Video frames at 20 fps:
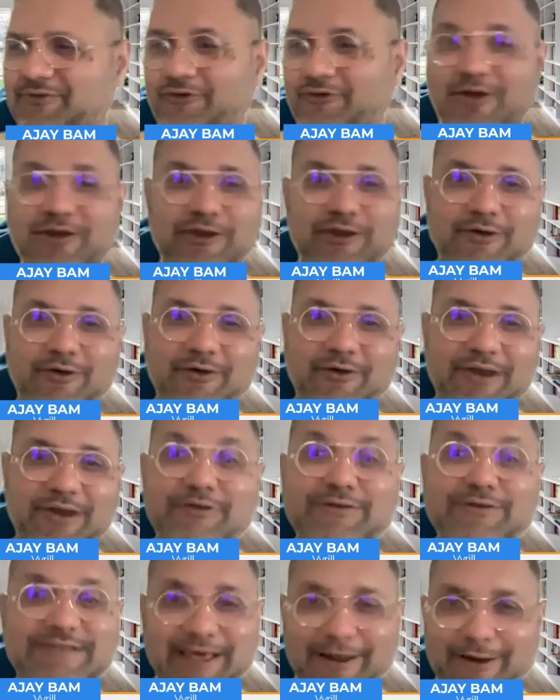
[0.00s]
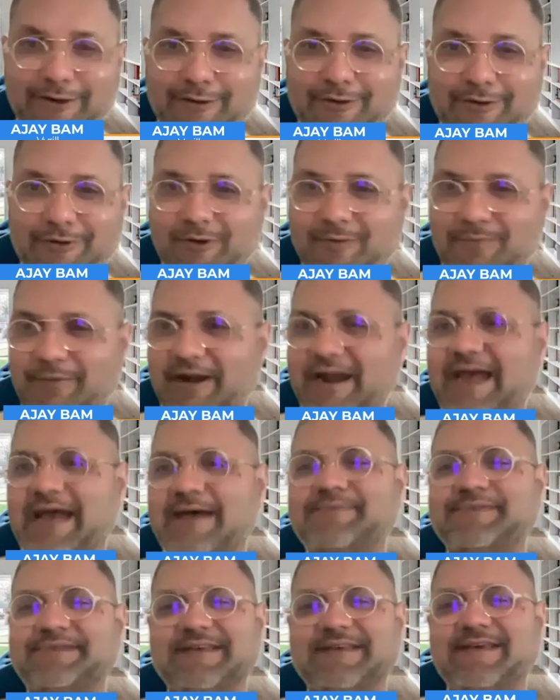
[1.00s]
join your newsletter, or
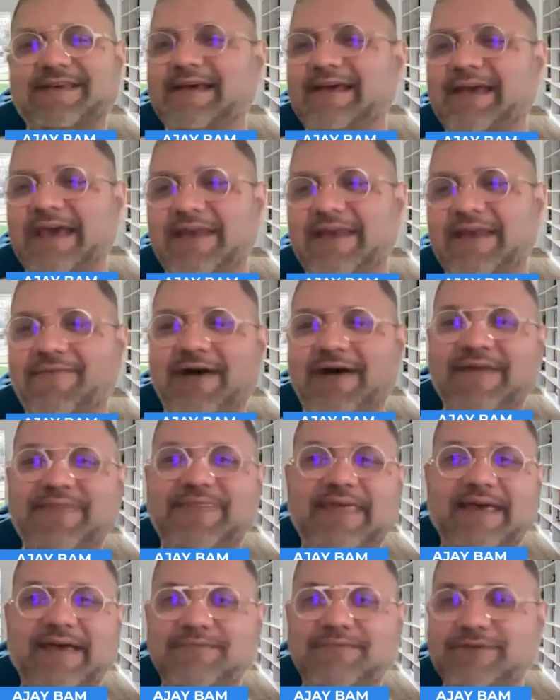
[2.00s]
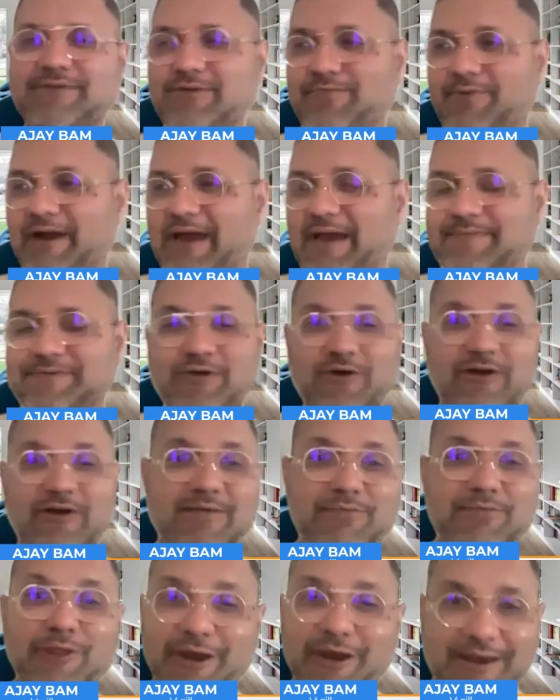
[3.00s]
perhaps invite them to perhaps your
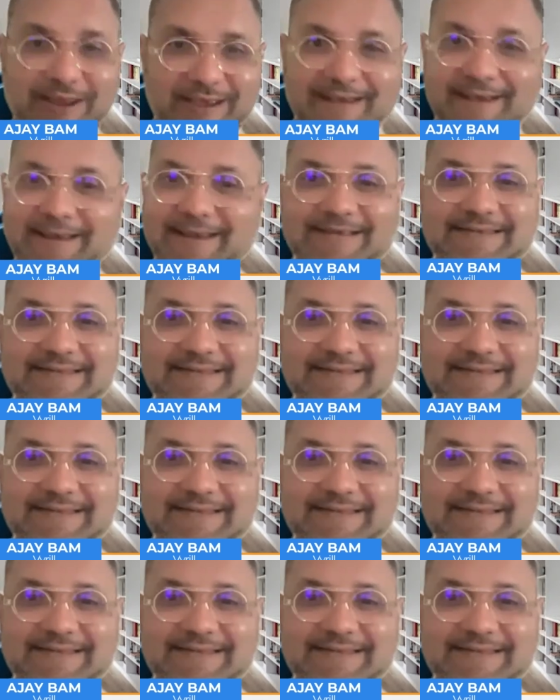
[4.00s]
community,